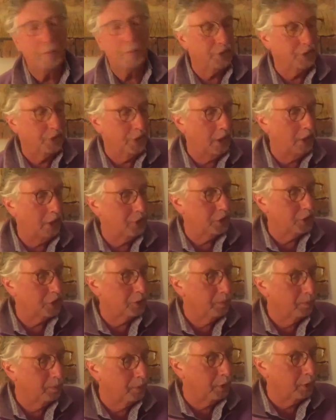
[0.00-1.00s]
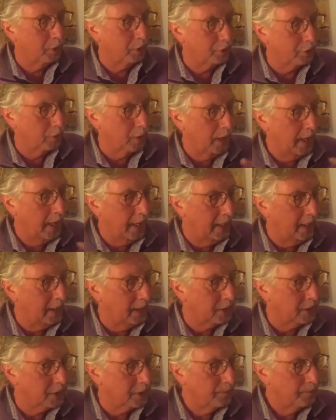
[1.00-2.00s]
changes, but also
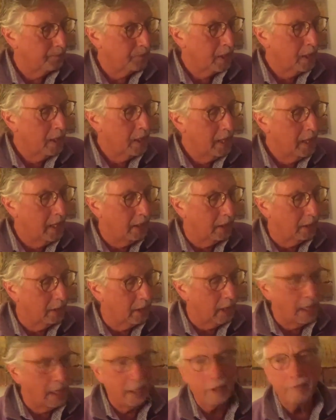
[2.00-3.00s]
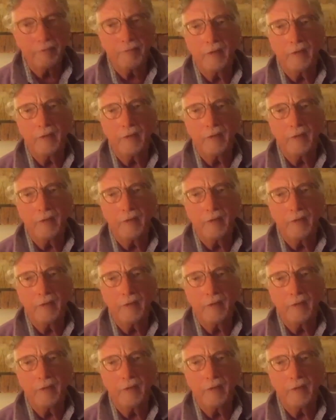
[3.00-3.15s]
headaches, and a lot of